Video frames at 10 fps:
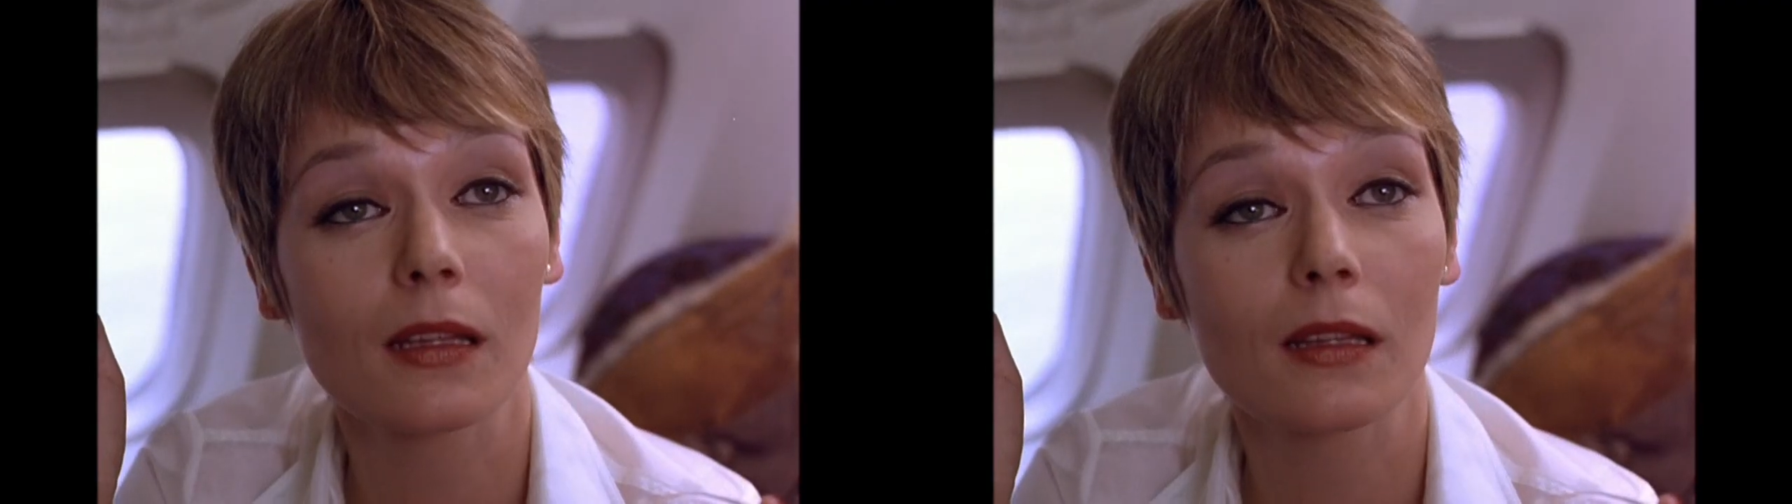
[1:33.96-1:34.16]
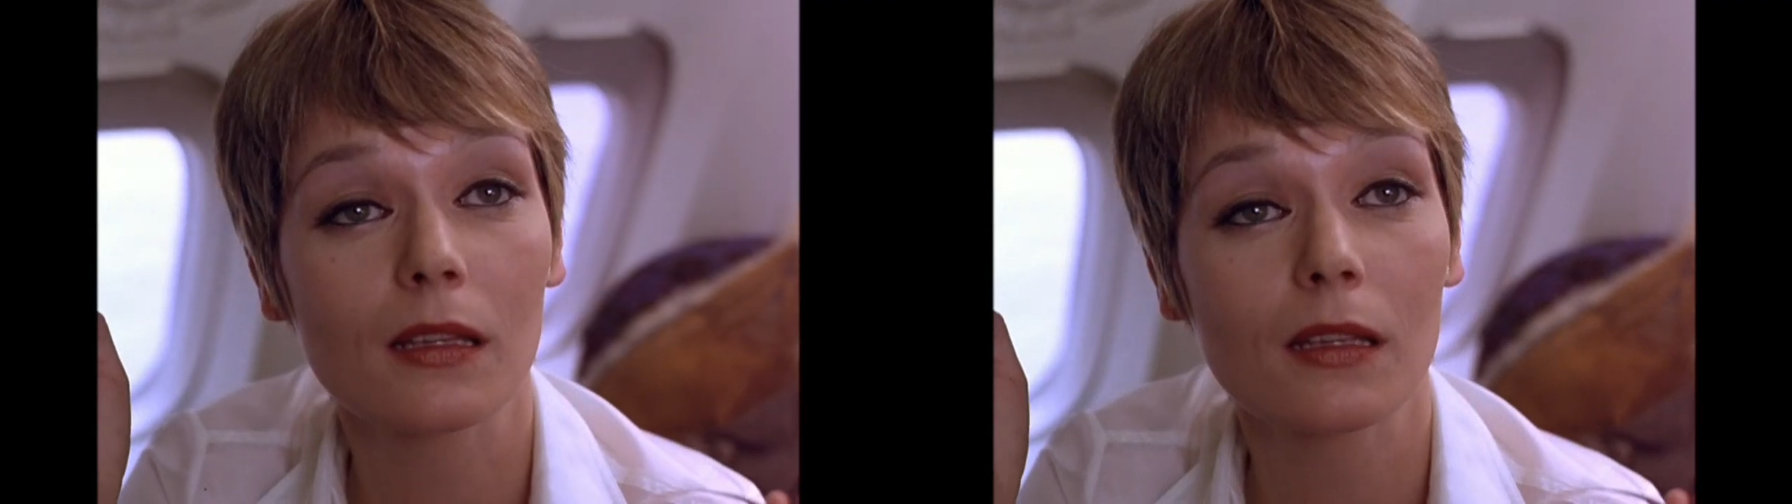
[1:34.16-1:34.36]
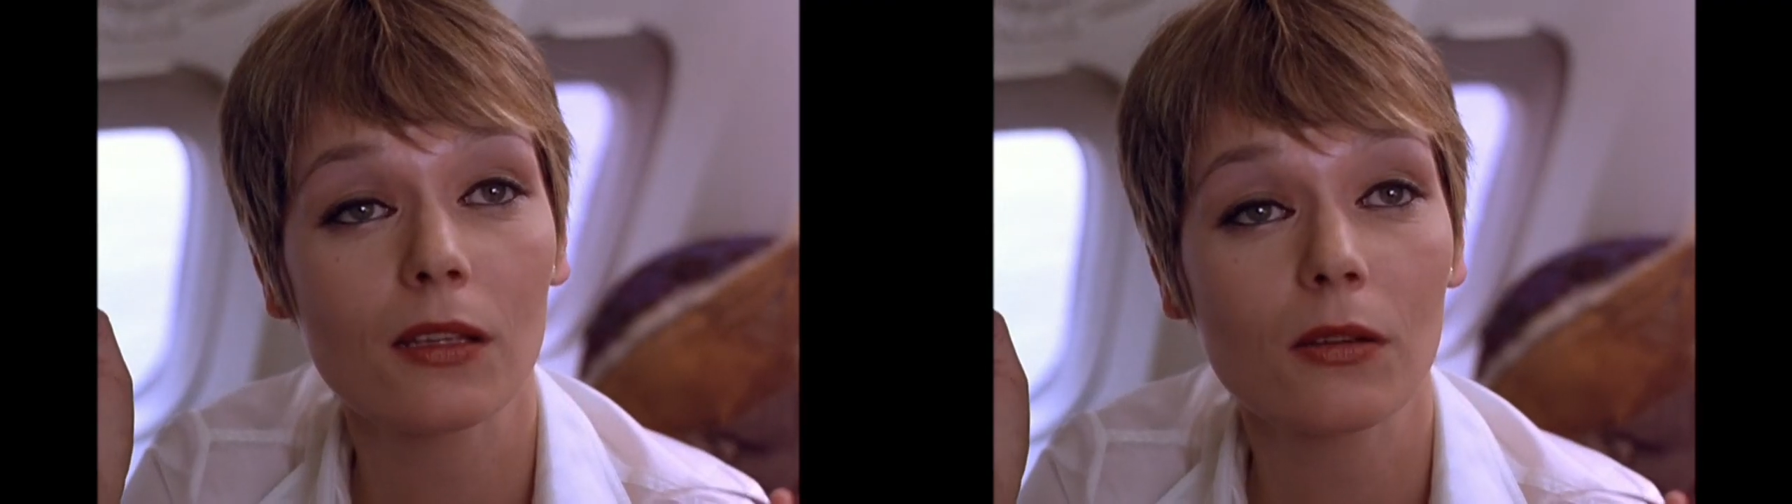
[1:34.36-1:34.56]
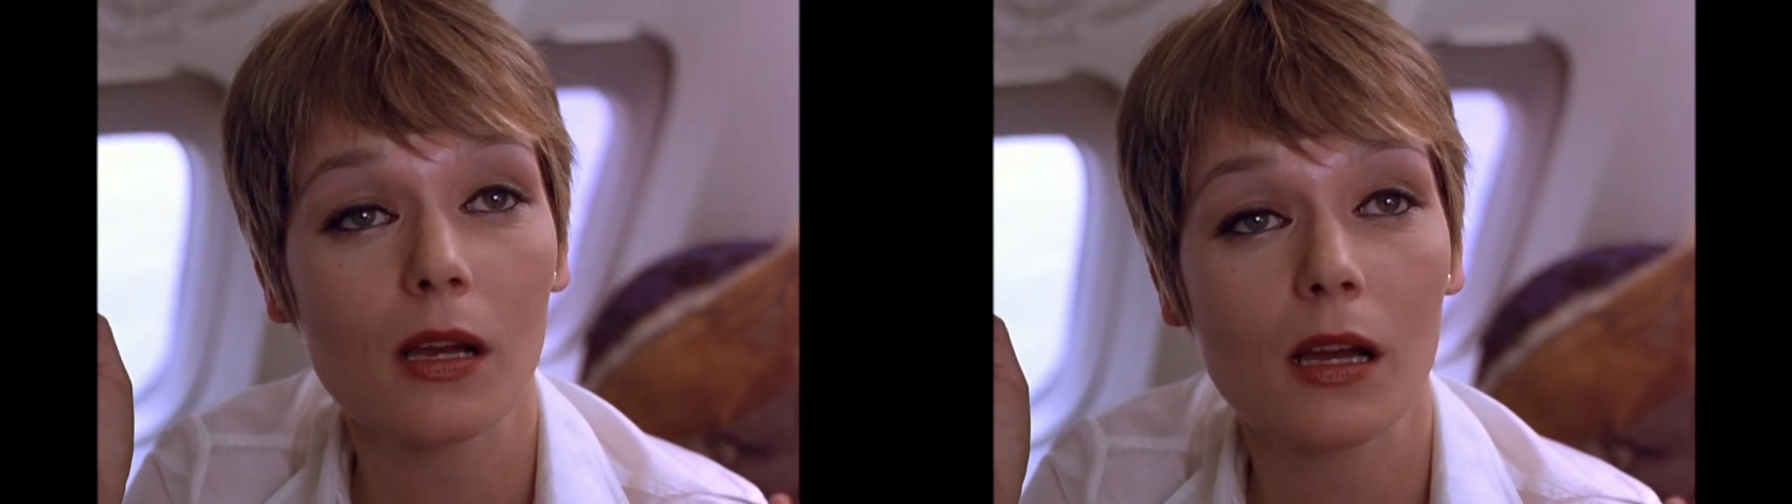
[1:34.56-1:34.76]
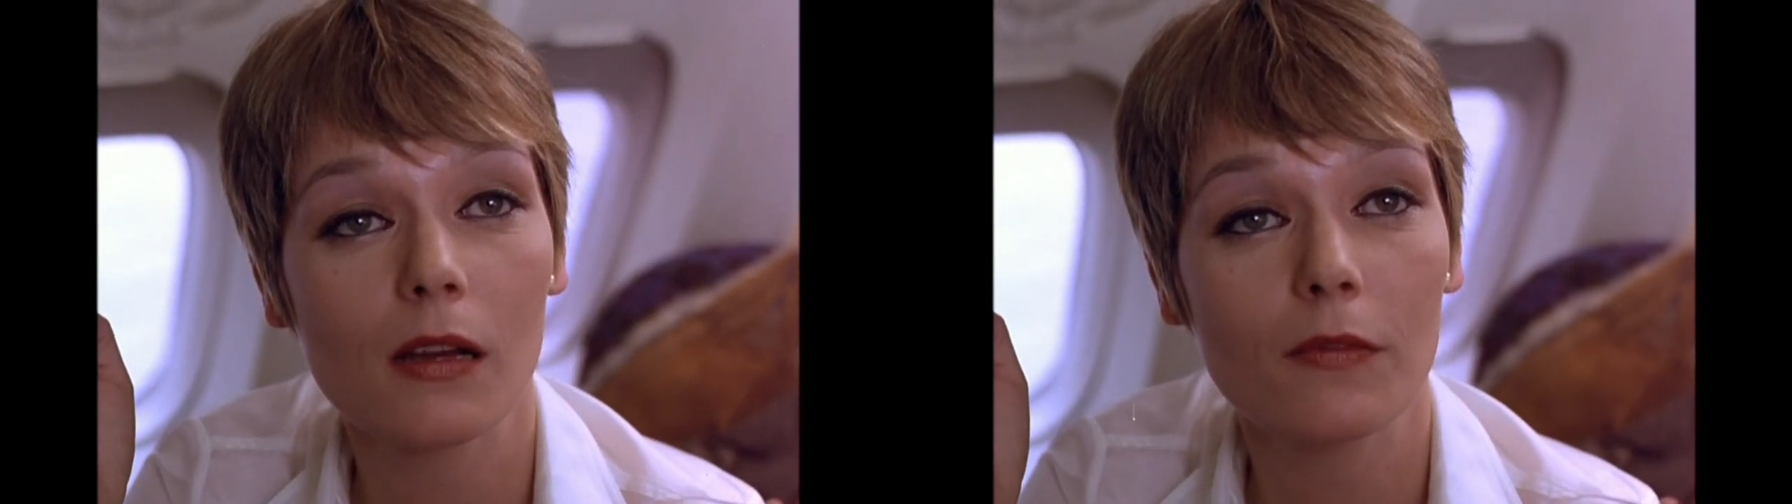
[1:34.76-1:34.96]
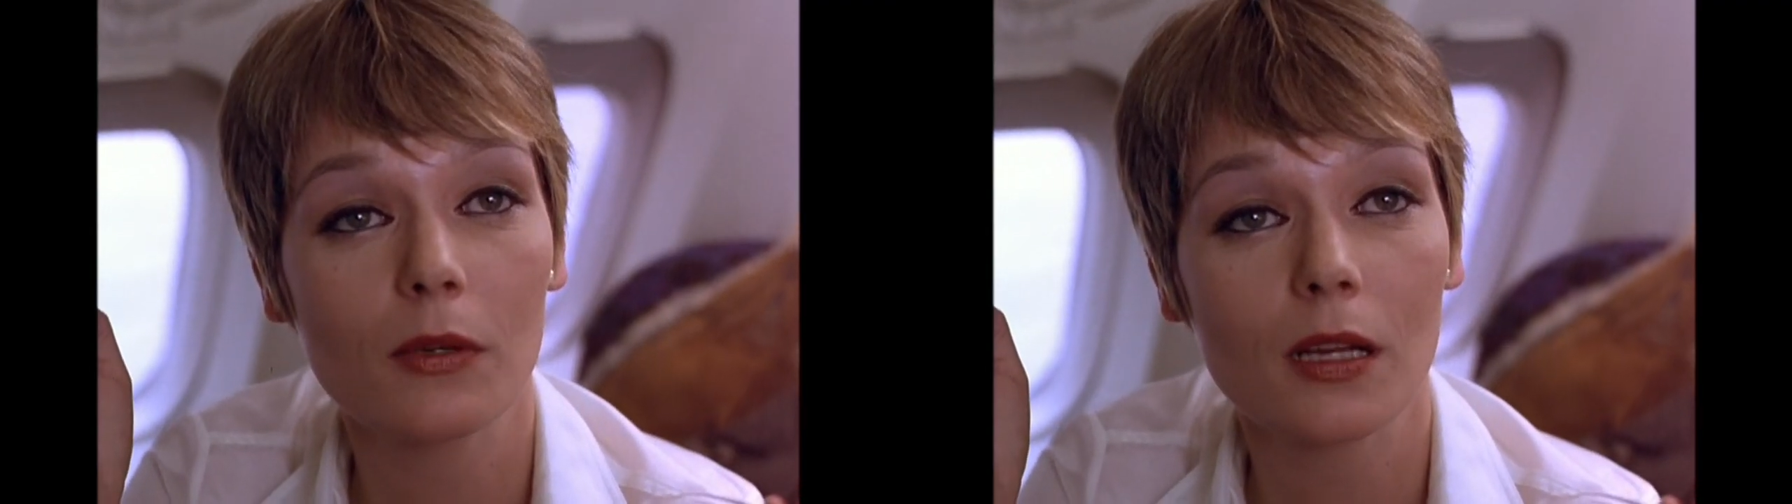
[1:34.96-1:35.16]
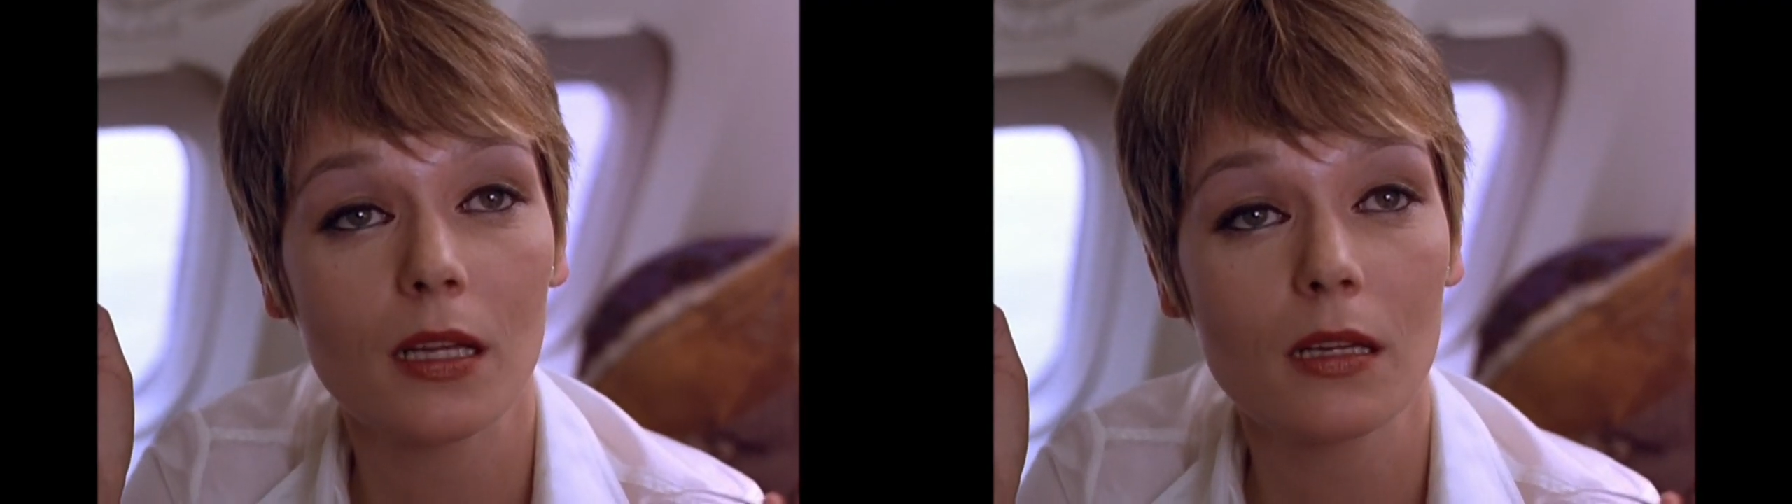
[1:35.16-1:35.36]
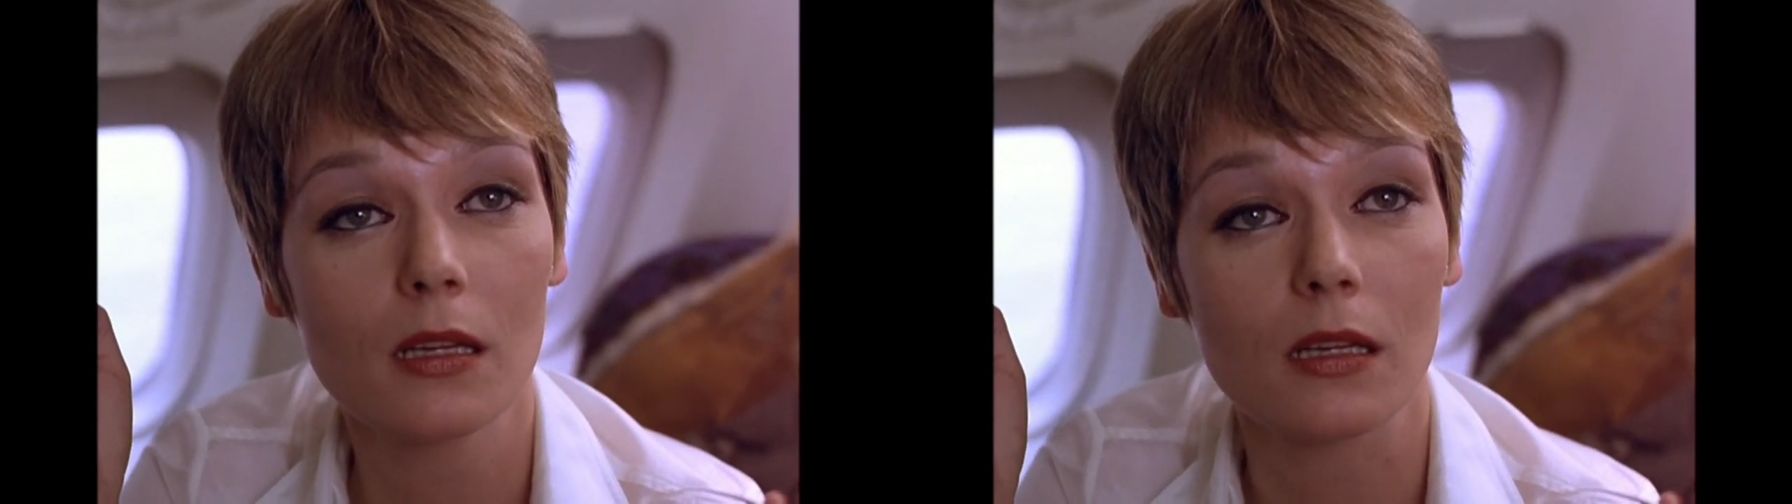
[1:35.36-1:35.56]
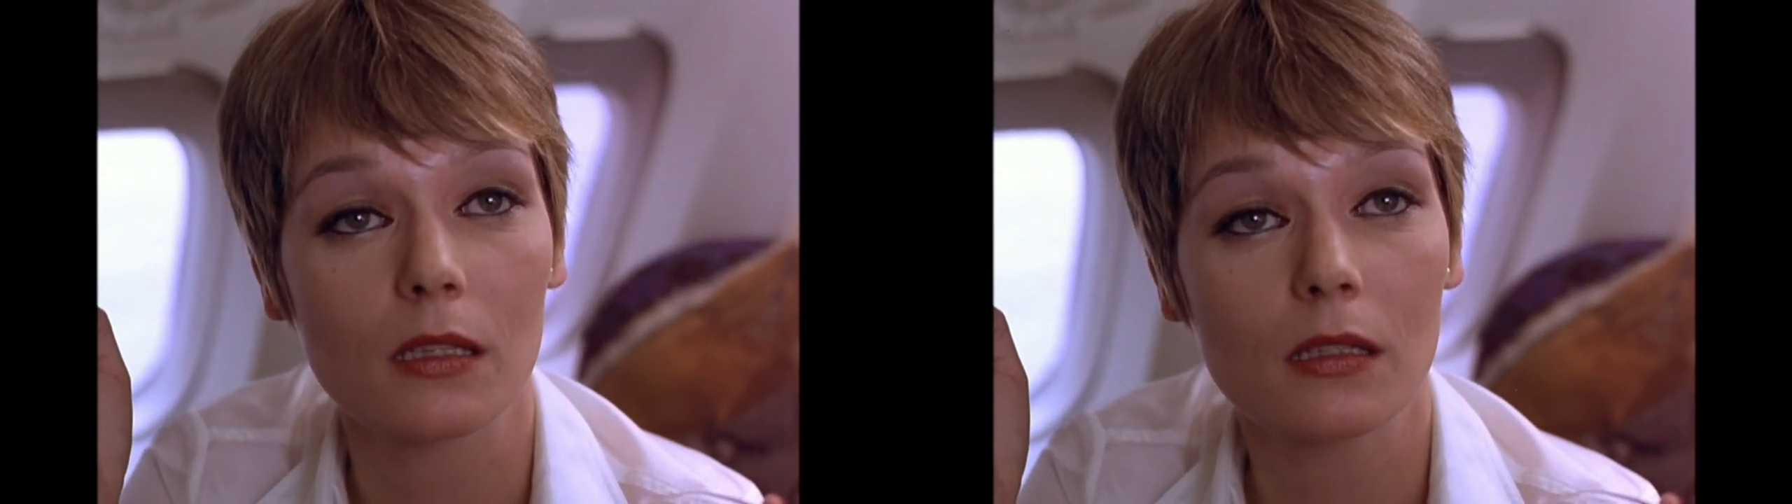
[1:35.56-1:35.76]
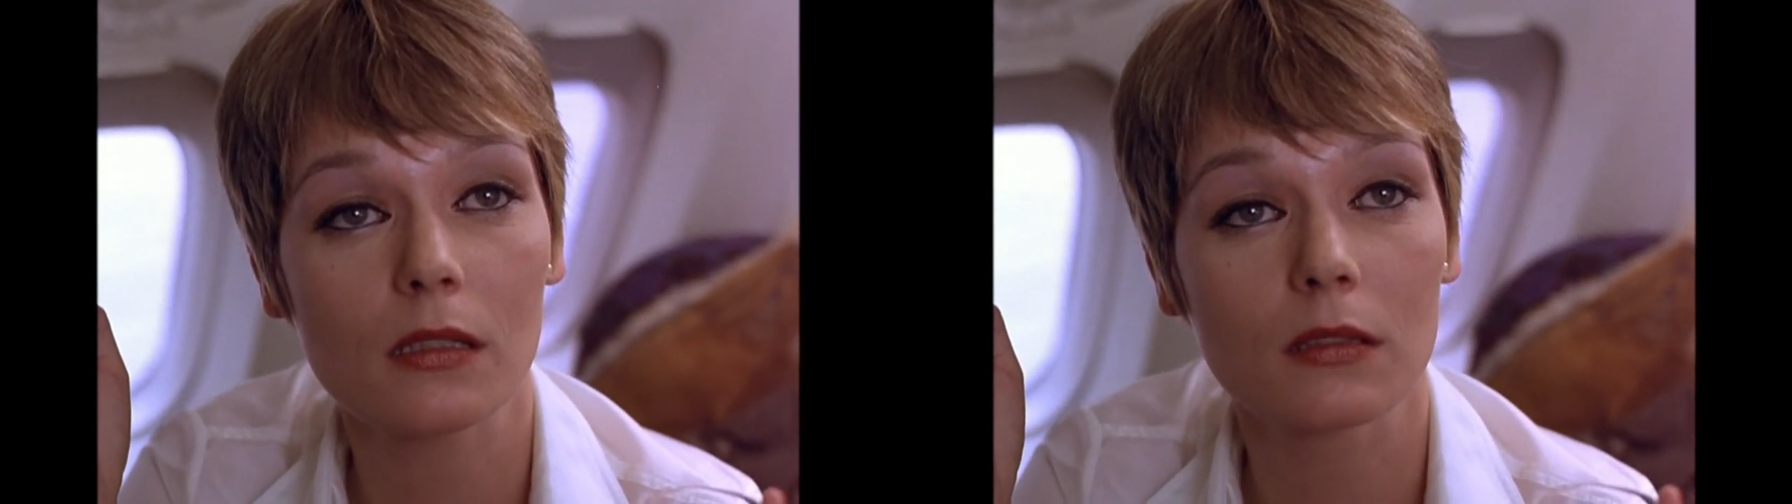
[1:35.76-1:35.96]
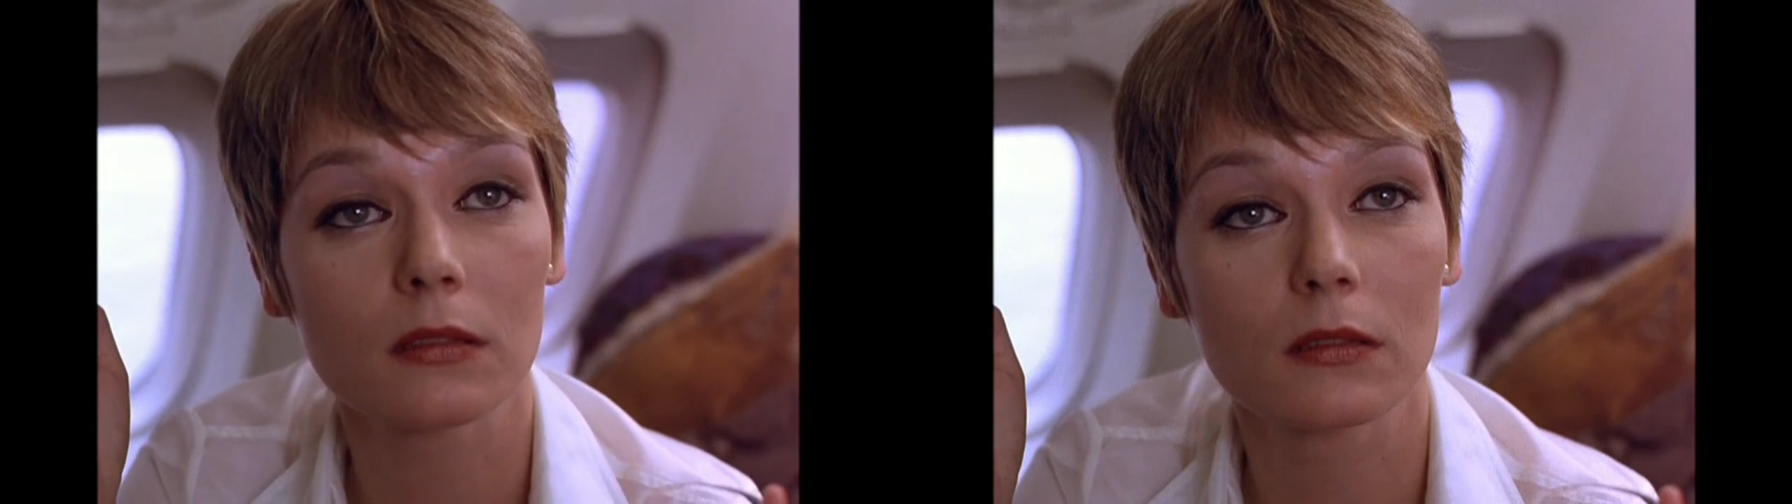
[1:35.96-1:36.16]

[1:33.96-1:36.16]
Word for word: Think you have what I need,